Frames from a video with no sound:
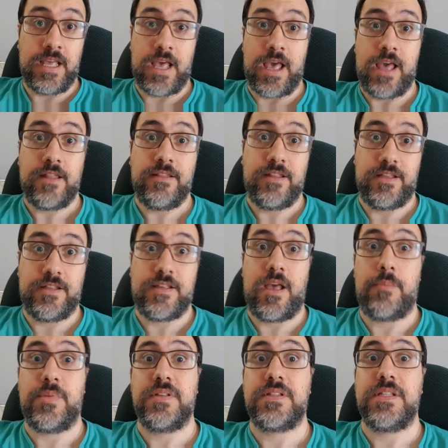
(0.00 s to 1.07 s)
And it
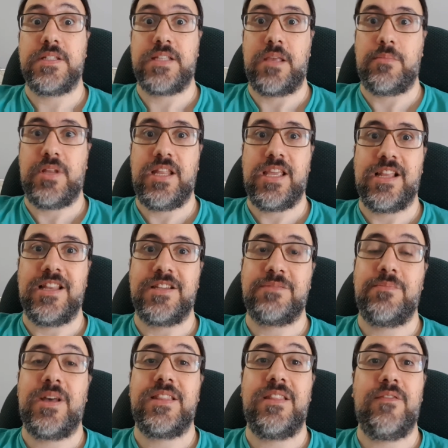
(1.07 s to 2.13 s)
happens the same in English.
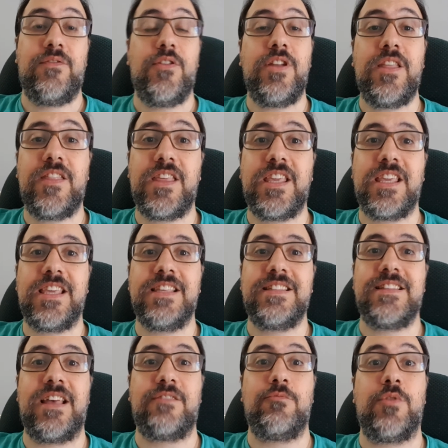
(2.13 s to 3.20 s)
But the funny thing
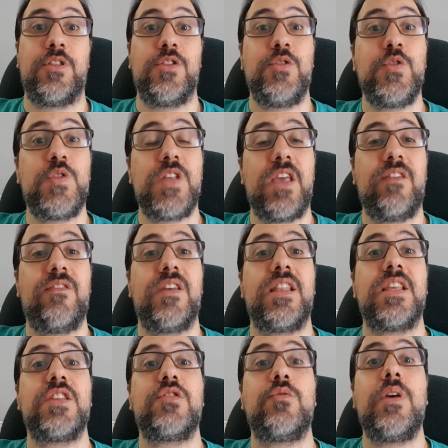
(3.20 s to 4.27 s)
is that when you say
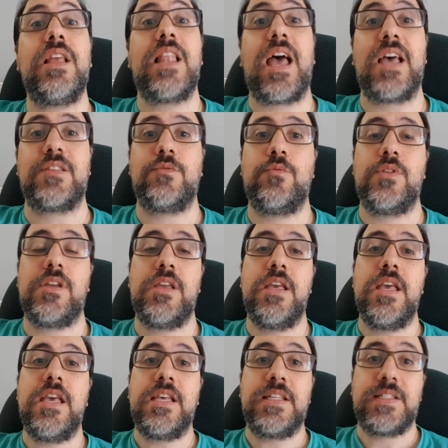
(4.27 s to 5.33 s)
Venezuela as we
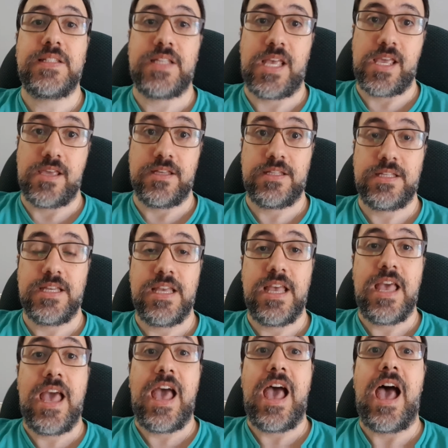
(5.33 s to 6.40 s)
say it,
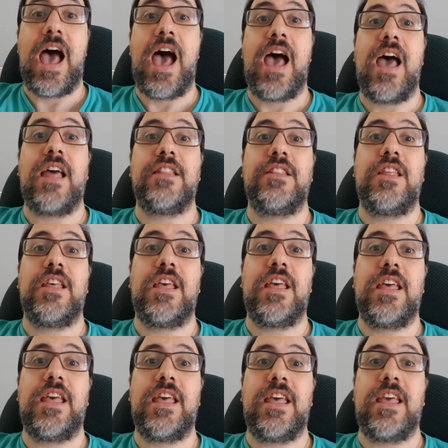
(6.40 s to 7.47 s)
and
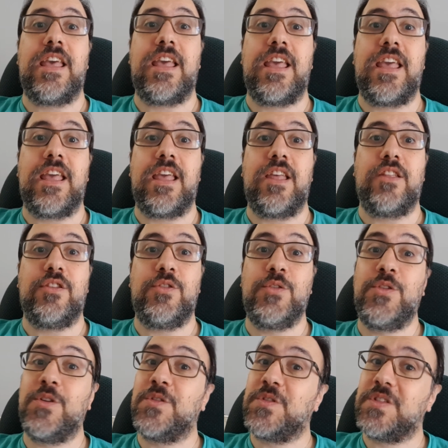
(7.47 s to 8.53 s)

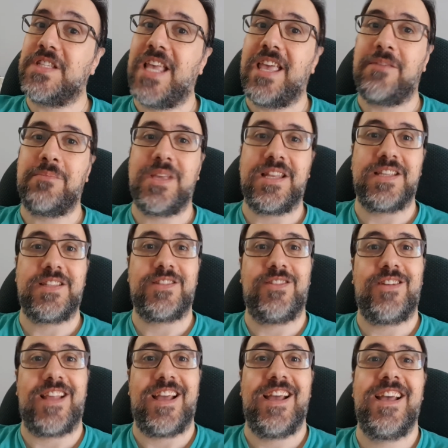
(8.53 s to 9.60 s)
you don't say
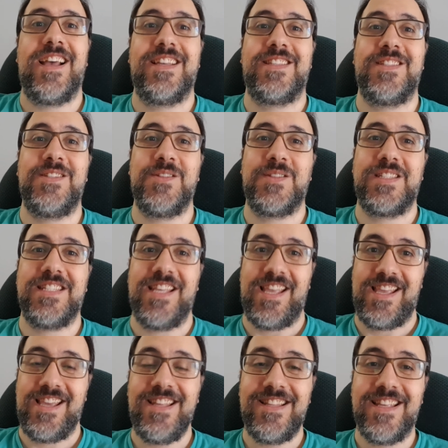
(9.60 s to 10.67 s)
Minnesota as you say
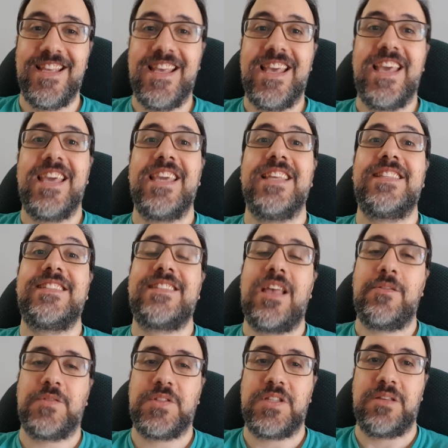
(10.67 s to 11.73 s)
it, it
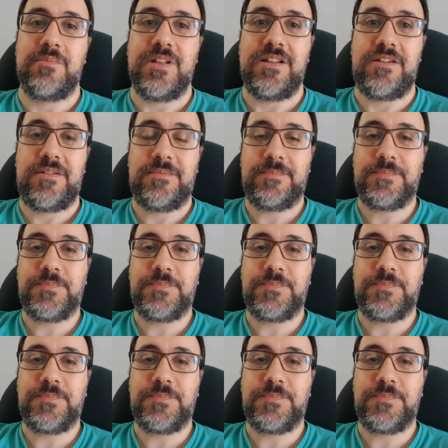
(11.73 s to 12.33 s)
sounds similar.